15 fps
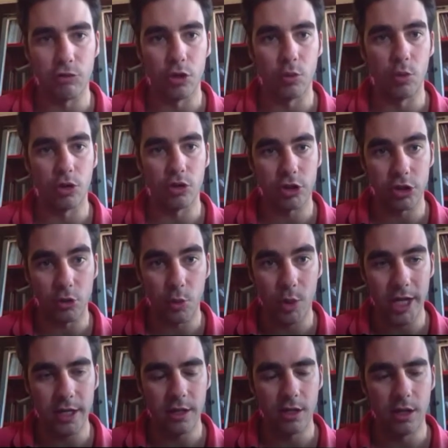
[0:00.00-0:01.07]
work was not in
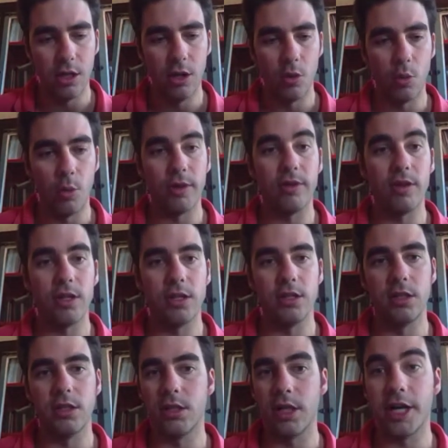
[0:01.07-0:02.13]
wine, was in
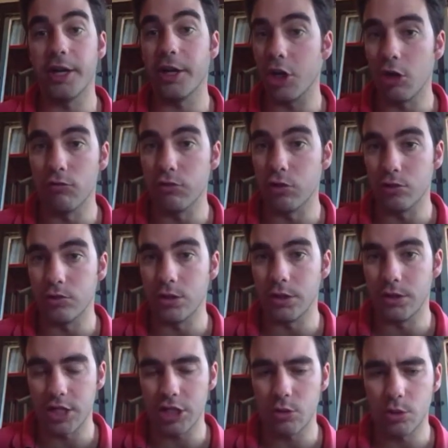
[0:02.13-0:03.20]
agriculture in
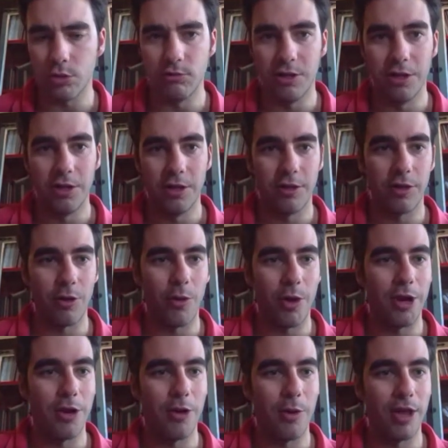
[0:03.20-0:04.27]
general. So I
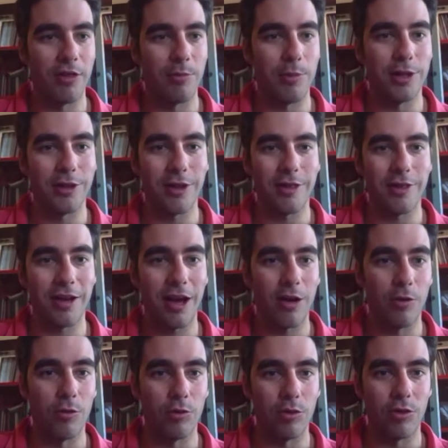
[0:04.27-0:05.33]
know as much as
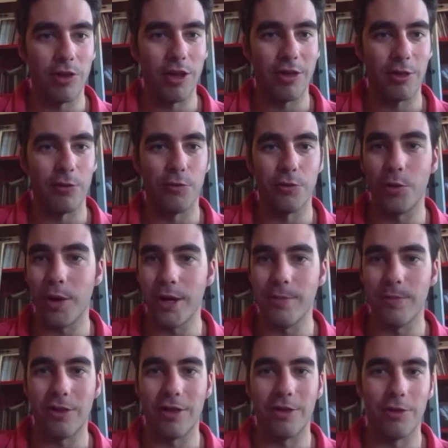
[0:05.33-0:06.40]
cows, as of
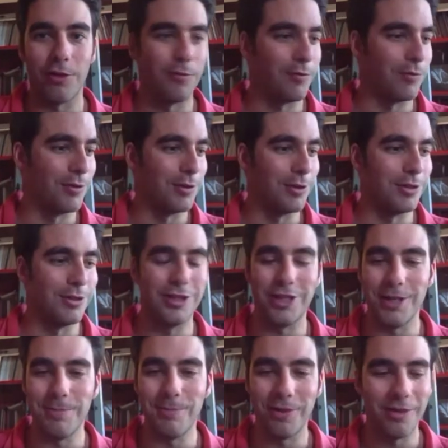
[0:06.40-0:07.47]
grapes, as of
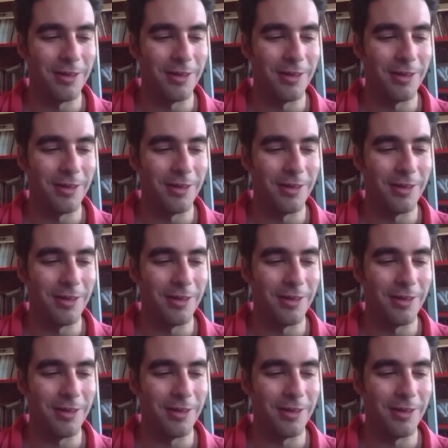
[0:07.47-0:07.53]
sheep.